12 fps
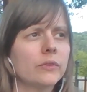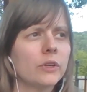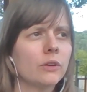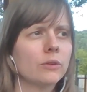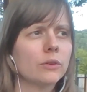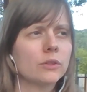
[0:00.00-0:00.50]

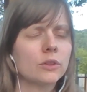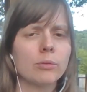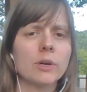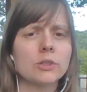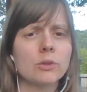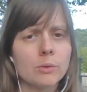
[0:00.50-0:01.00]
you know, there's a
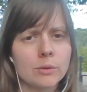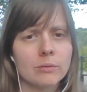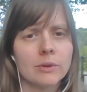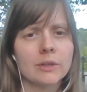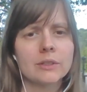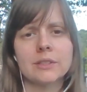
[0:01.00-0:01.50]
threshold
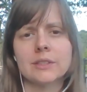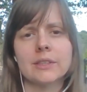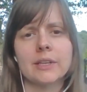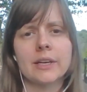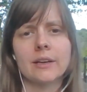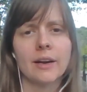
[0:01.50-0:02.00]
where it's just
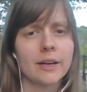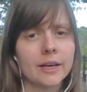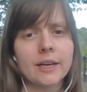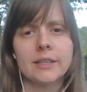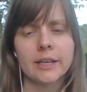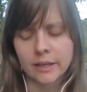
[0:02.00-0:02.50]
like, I
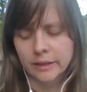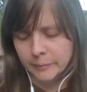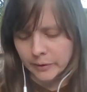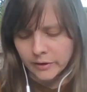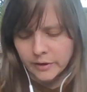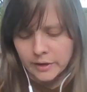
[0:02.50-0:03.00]
can't take anymore.